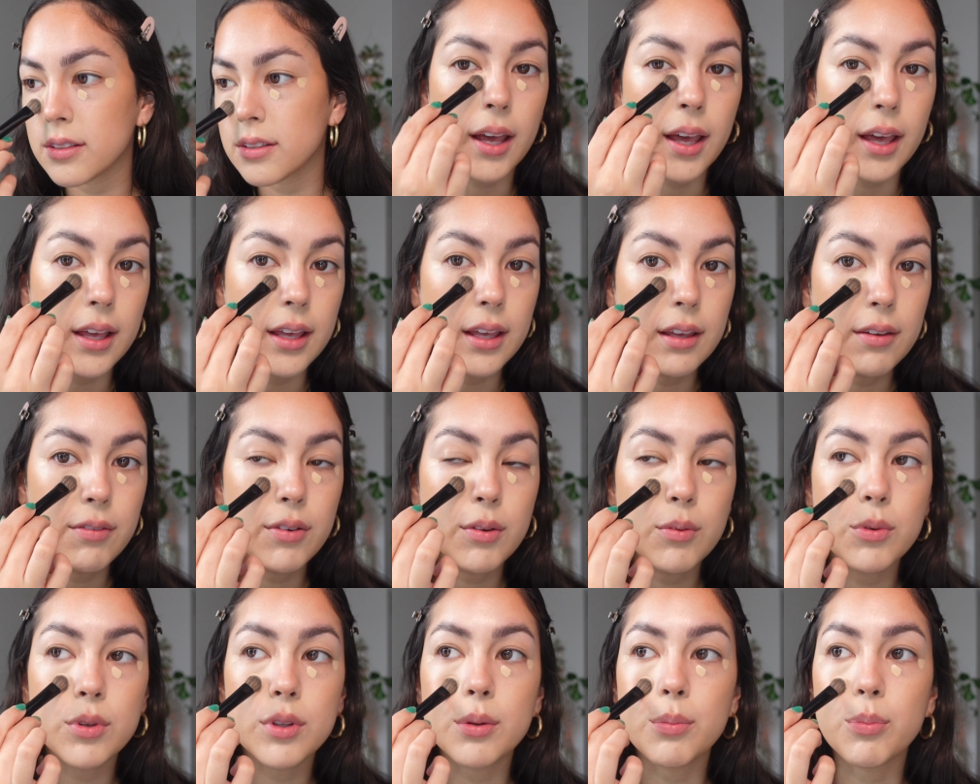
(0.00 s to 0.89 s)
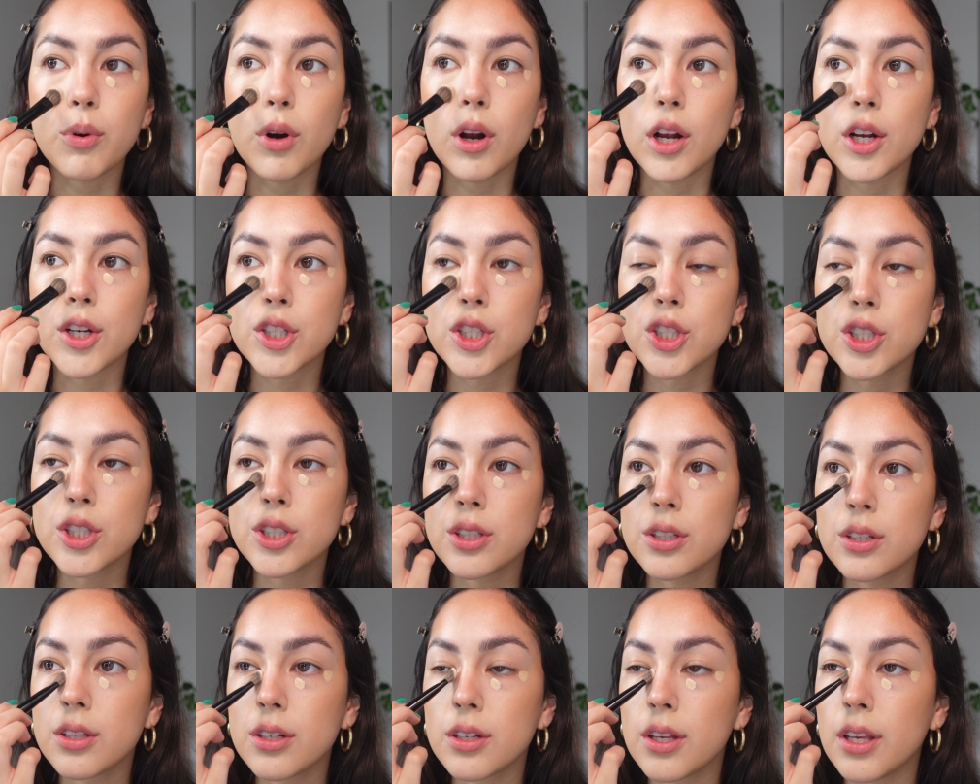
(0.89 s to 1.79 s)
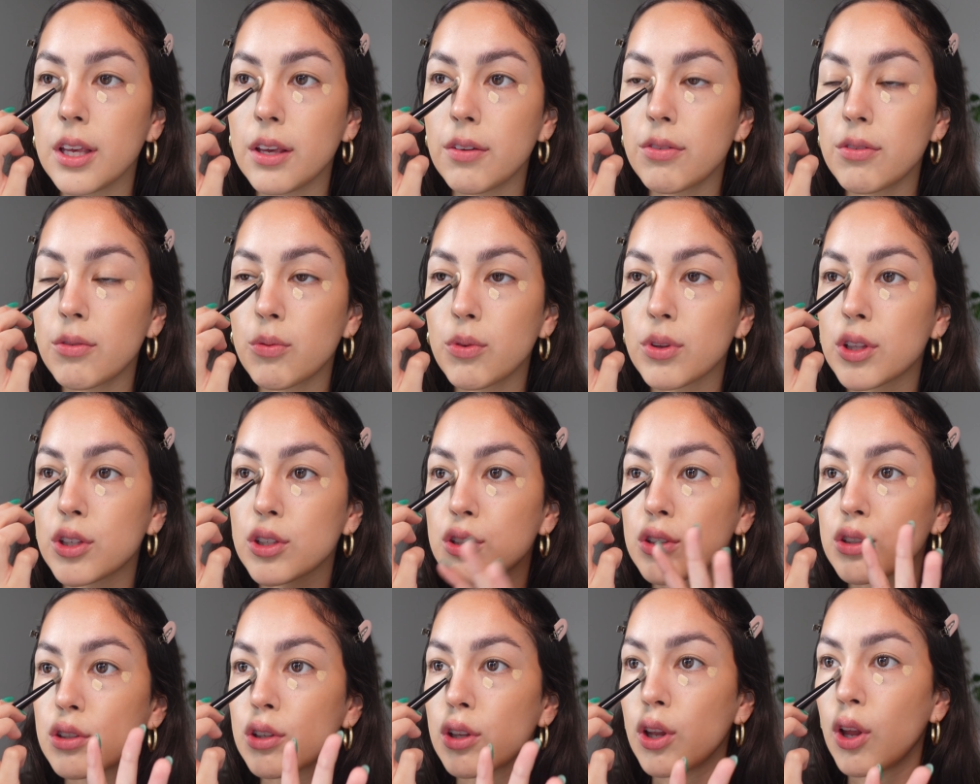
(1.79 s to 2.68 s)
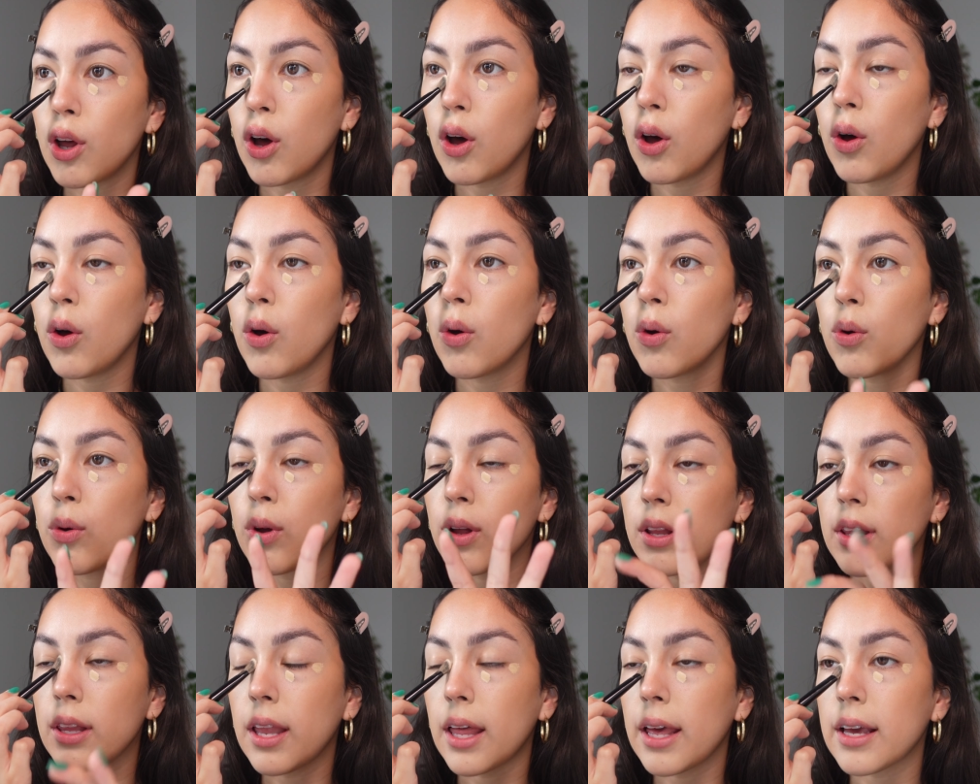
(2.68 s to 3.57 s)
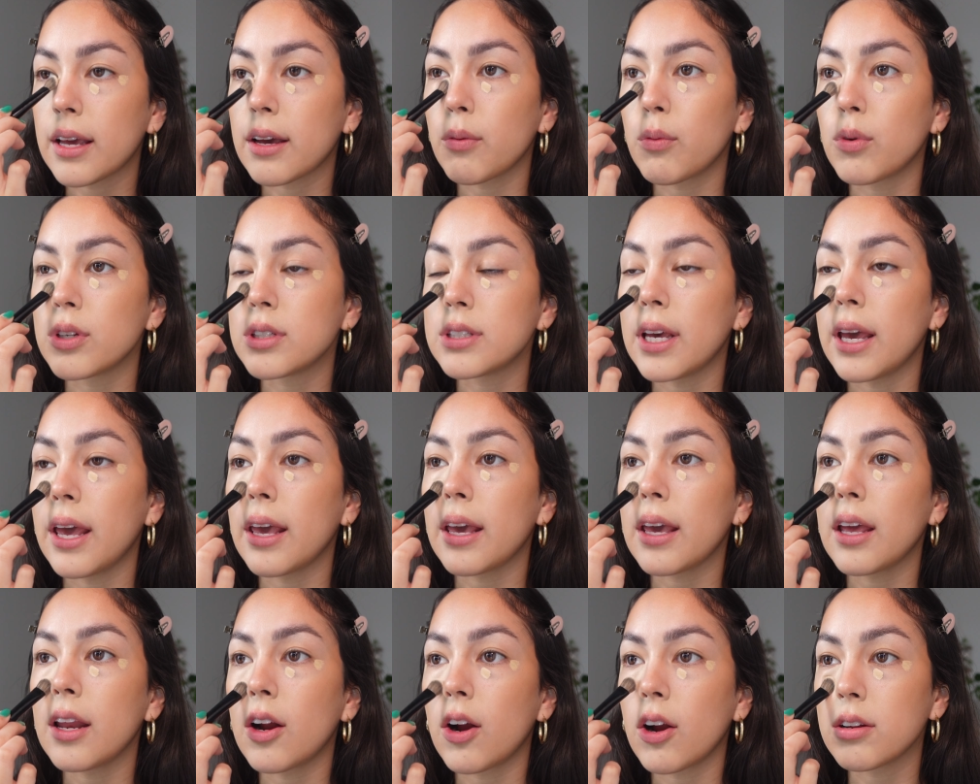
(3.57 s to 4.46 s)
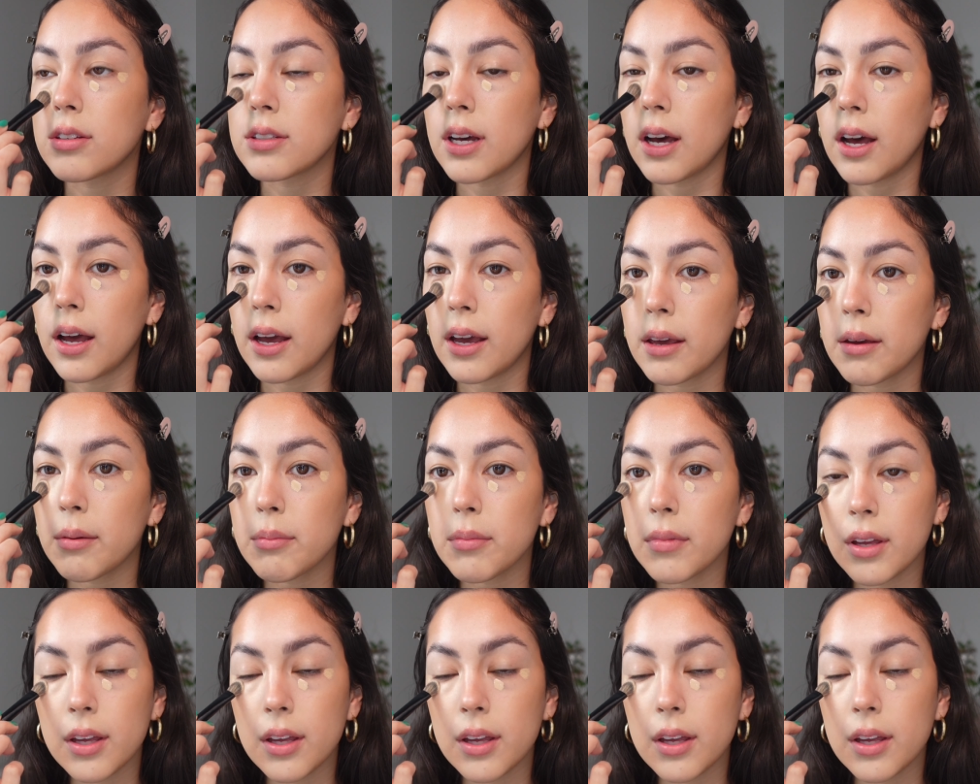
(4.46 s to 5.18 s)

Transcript: Like, even with the brush, even with the slow, like we're taking our time,